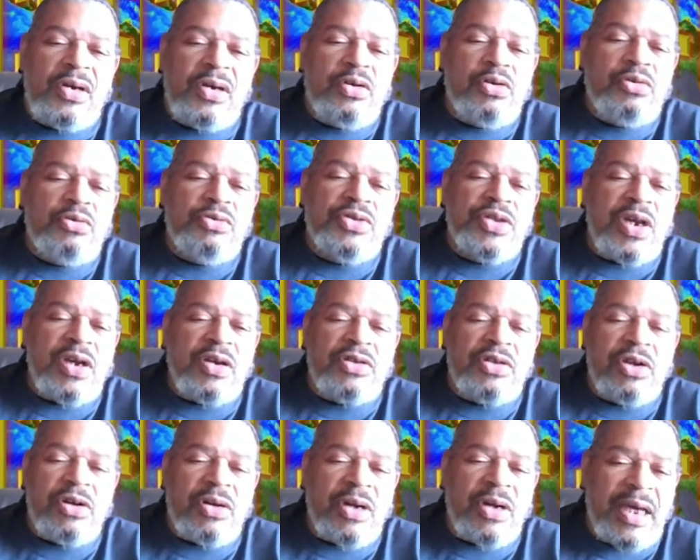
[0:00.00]
Who's on
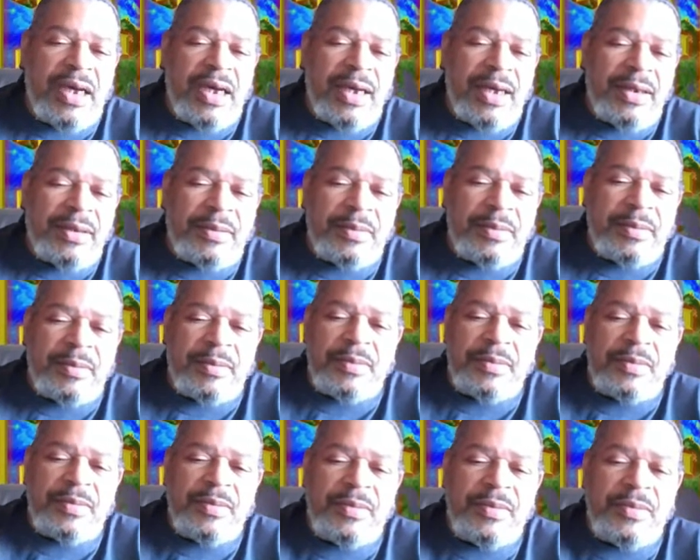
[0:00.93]
your land?
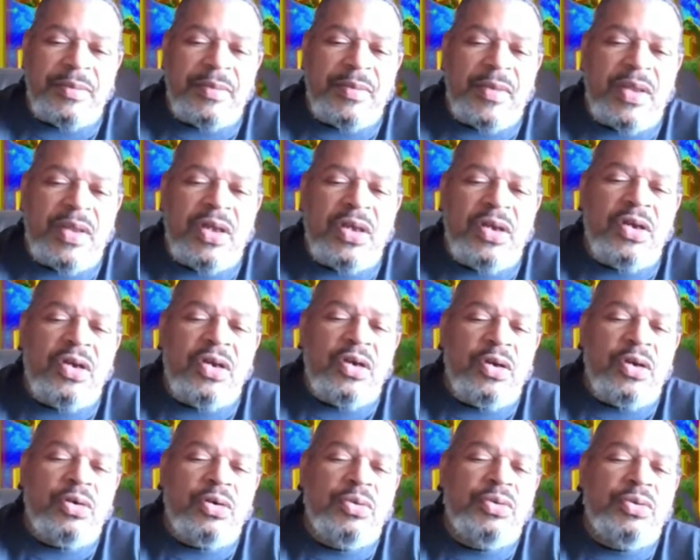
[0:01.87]

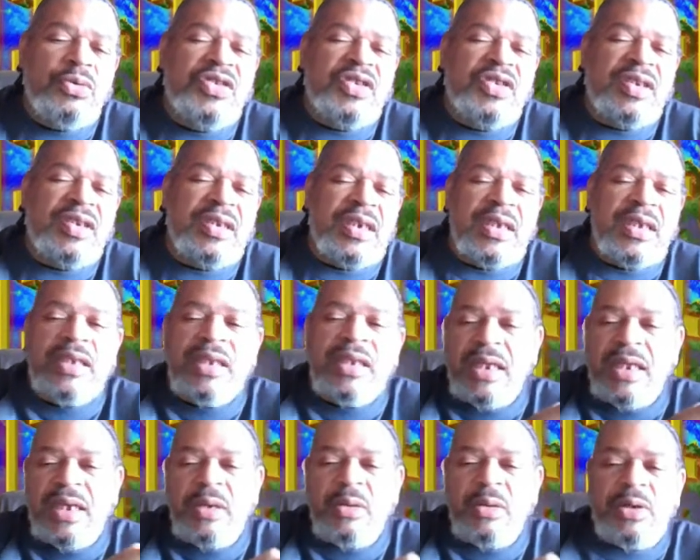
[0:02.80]
Who's
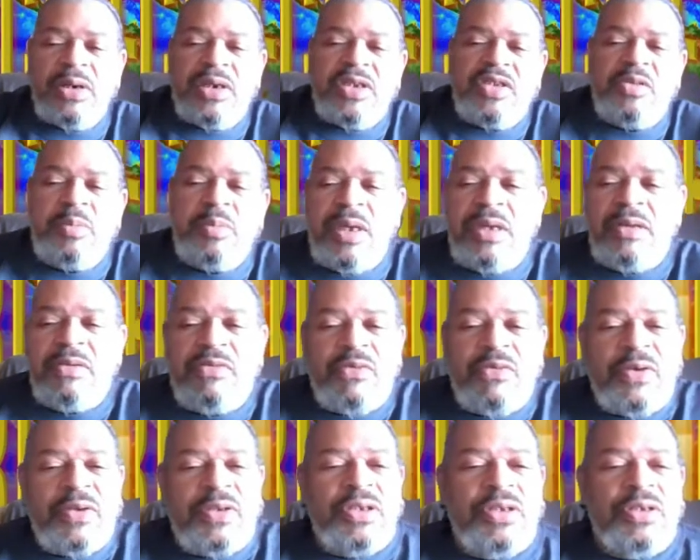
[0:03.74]
stealing what is meant
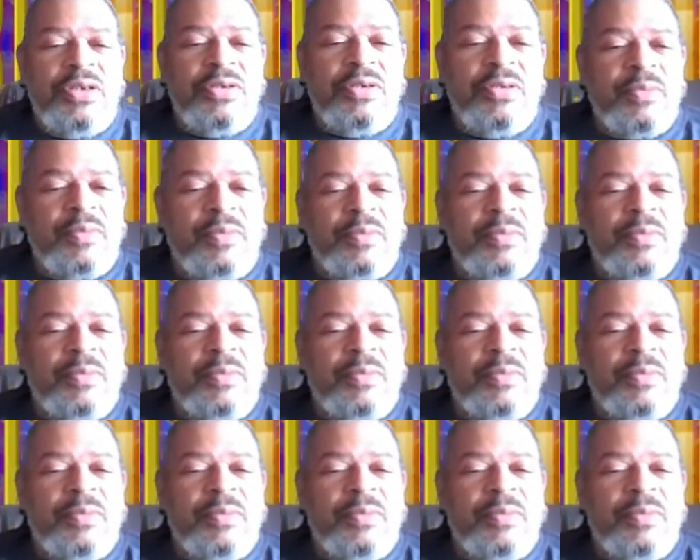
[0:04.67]
for you?